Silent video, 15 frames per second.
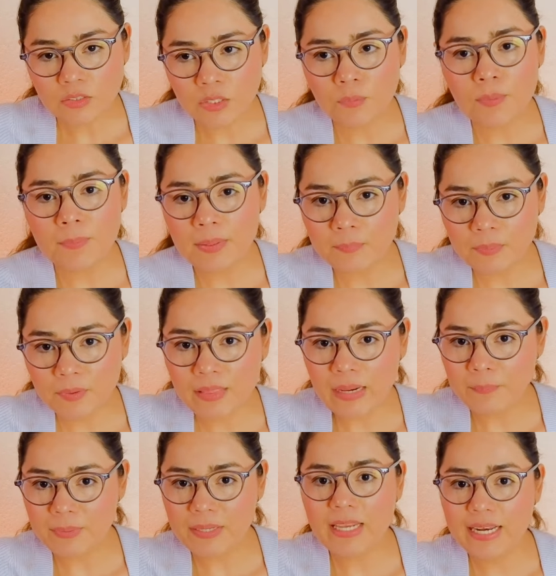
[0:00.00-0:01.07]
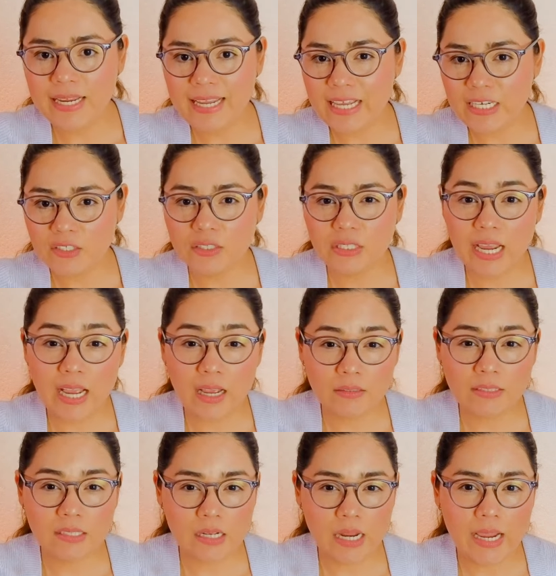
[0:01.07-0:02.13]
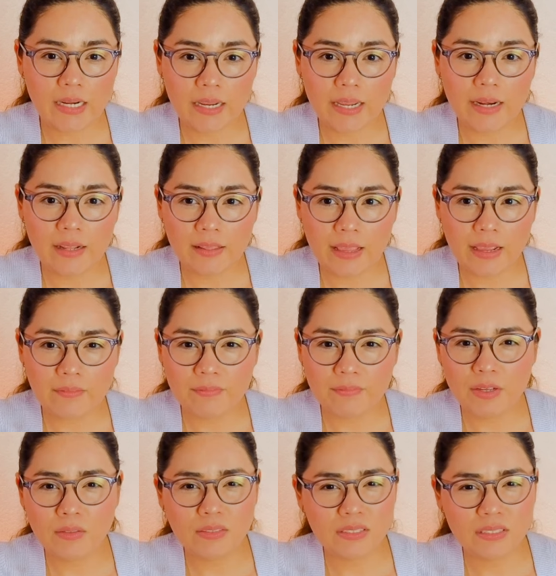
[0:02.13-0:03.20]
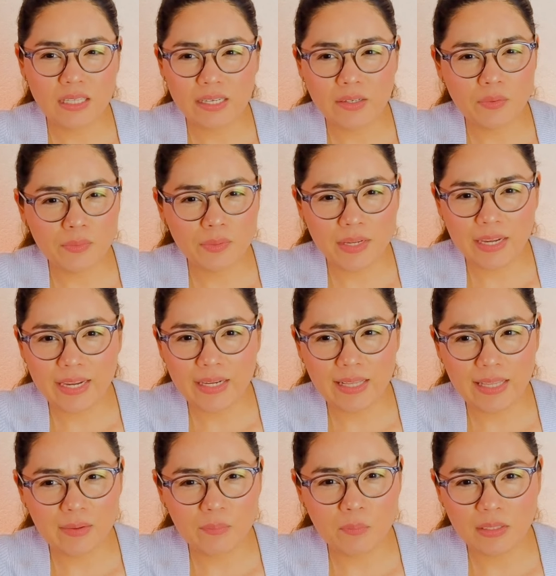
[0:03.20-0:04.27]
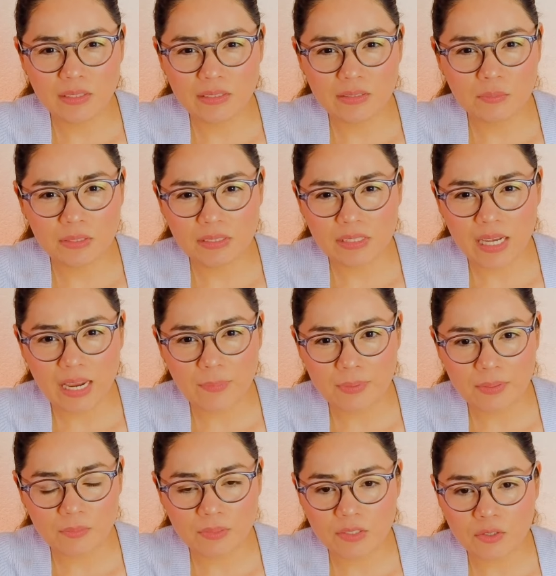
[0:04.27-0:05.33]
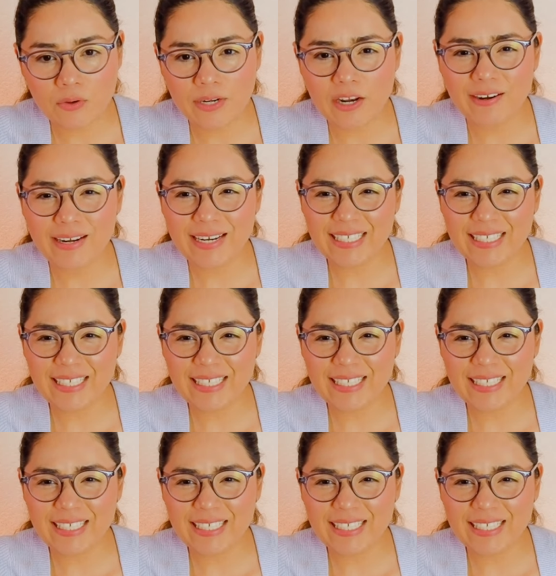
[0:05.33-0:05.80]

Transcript: So remember that beginning energy, how stagnated that felt. It's like, okay, like what's happening? What's going on?